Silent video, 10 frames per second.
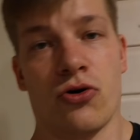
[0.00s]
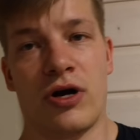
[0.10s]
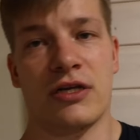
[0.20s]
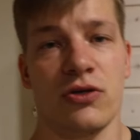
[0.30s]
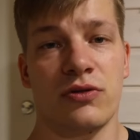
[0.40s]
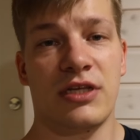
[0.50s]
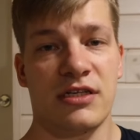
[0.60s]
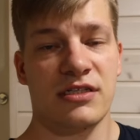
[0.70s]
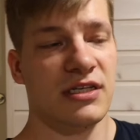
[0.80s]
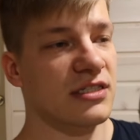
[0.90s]
Alright, so this
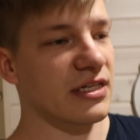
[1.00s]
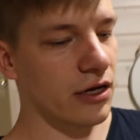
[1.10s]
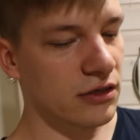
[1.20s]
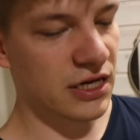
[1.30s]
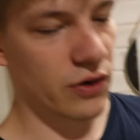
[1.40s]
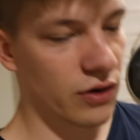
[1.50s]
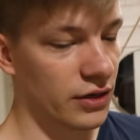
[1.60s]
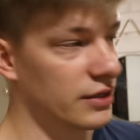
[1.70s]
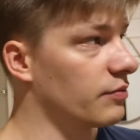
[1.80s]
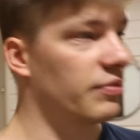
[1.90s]
is the second
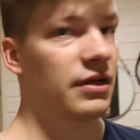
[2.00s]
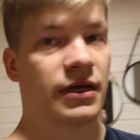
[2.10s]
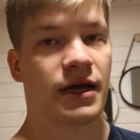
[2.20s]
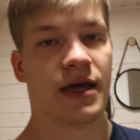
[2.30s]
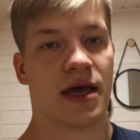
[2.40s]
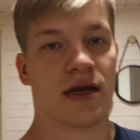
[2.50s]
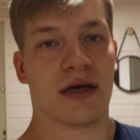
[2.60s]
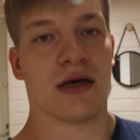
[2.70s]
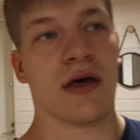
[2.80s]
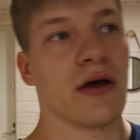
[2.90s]
sauna in the building. Again,
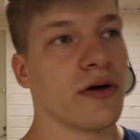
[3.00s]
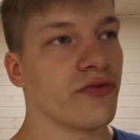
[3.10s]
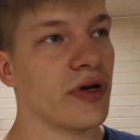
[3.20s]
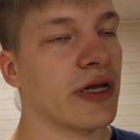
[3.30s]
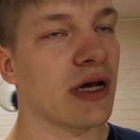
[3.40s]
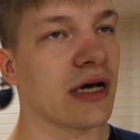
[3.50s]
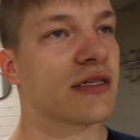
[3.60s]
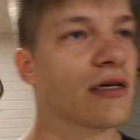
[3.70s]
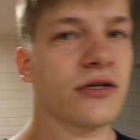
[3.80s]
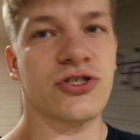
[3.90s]
really
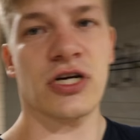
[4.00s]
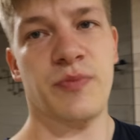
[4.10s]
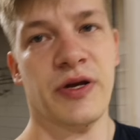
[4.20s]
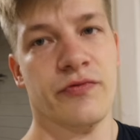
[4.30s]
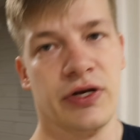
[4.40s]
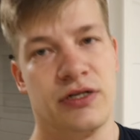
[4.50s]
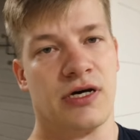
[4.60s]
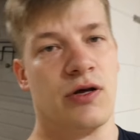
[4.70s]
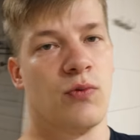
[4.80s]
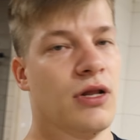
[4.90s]
nice, just been
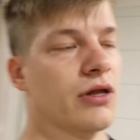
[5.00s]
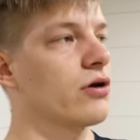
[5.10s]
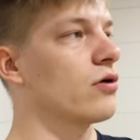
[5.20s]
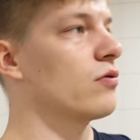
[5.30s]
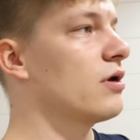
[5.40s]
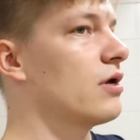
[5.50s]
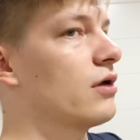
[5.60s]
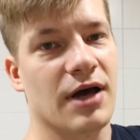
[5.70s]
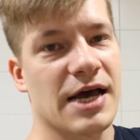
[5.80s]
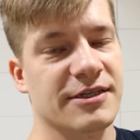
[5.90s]
redone a while ago.
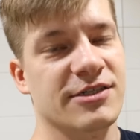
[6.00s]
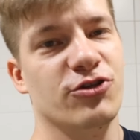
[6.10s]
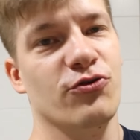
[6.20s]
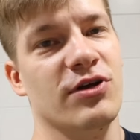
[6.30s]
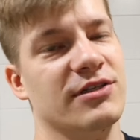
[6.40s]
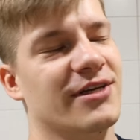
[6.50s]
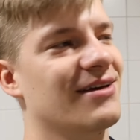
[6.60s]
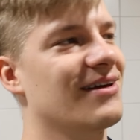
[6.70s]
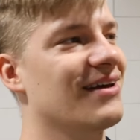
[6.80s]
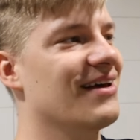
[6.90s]
As a student,
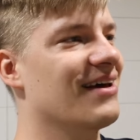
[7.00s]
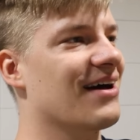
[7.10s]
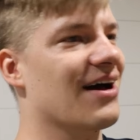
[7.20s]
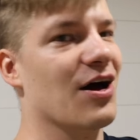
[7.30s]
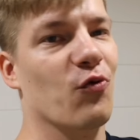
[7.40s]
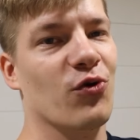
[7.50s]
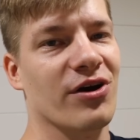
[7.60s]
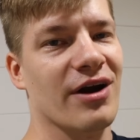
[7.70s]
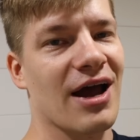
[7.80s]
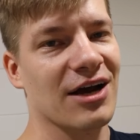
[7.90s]
we
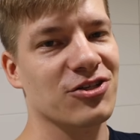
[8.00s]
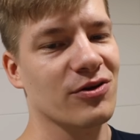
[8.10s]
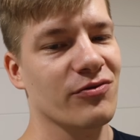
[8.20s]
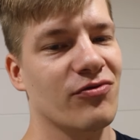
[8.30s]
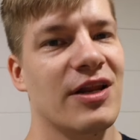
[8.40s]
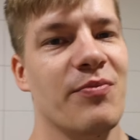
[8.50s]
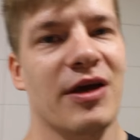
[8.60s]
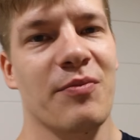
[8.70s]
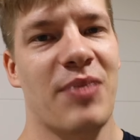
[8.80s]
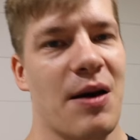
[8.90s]
are actually really
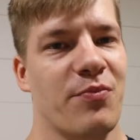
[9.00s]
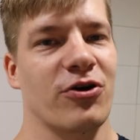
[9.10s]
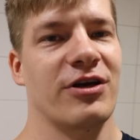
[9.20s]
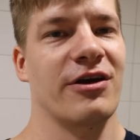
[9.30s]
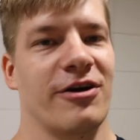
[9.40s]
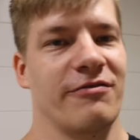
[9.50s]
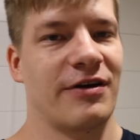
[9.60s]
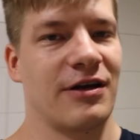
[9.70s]
being pampered here in